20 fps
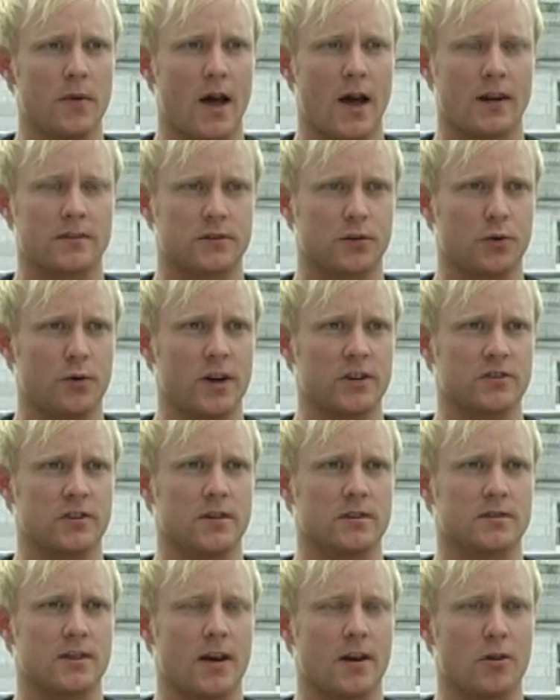answer questions
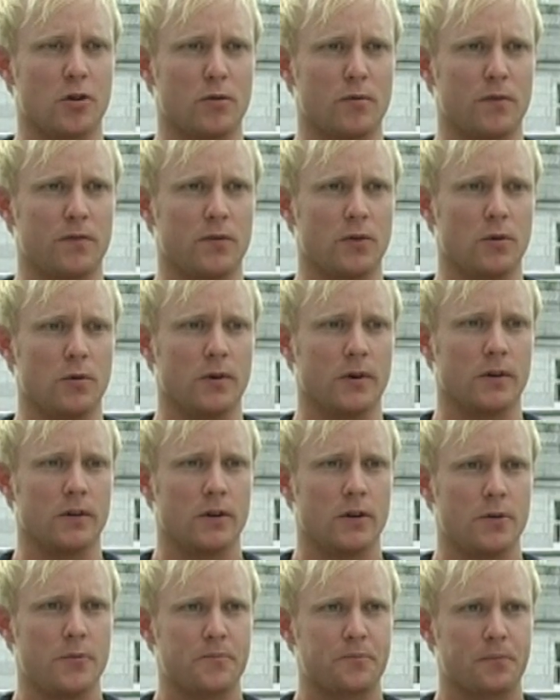on Stack Overflow, and
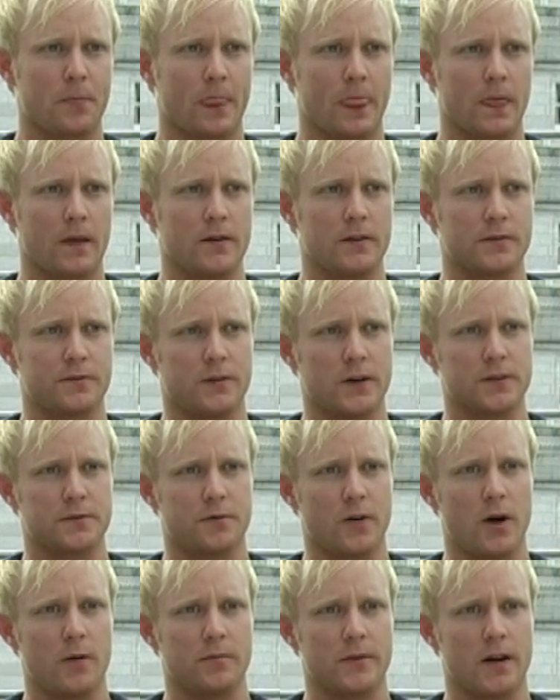it's
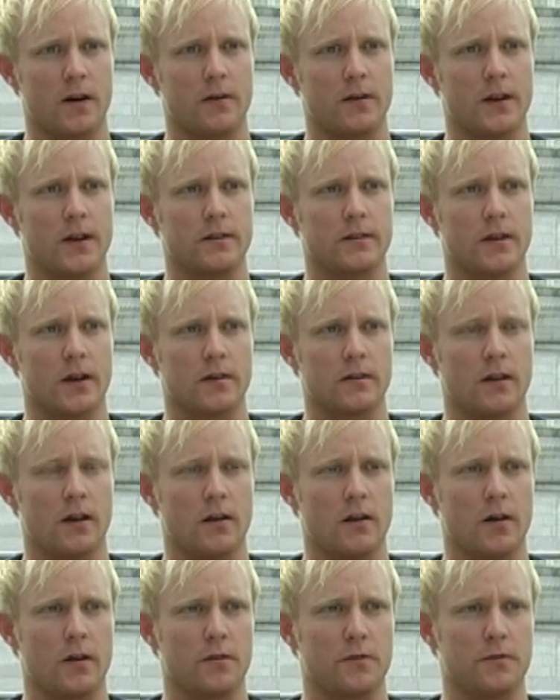from there then that a
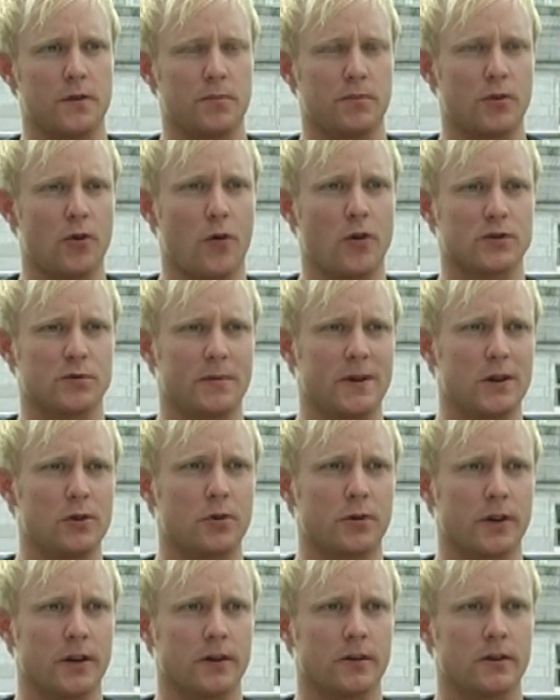lot of employers will be
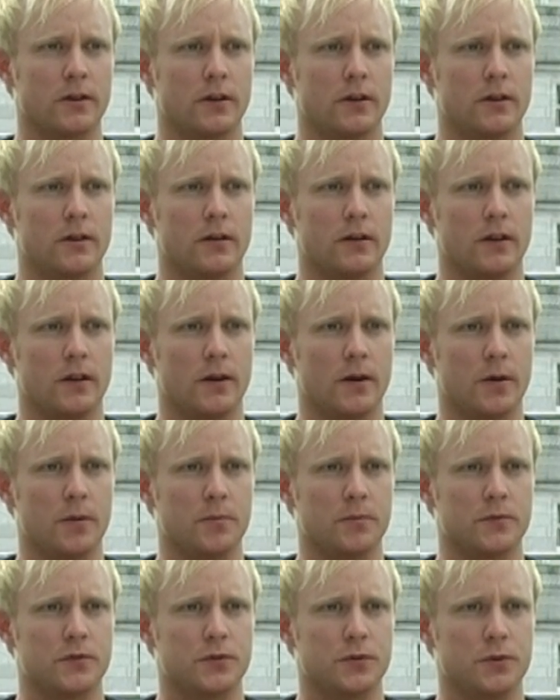looking
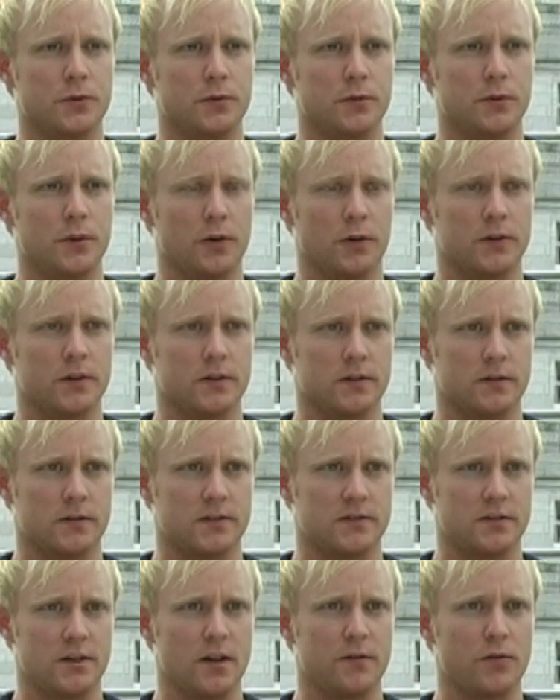
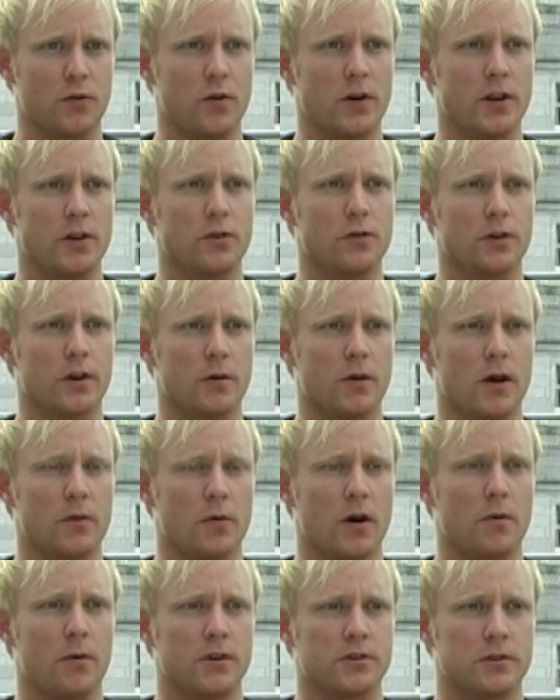to see if you're any good
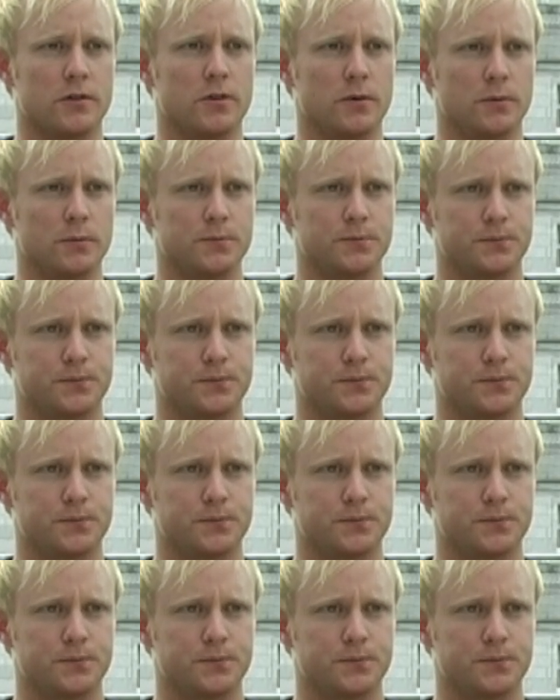at what you do.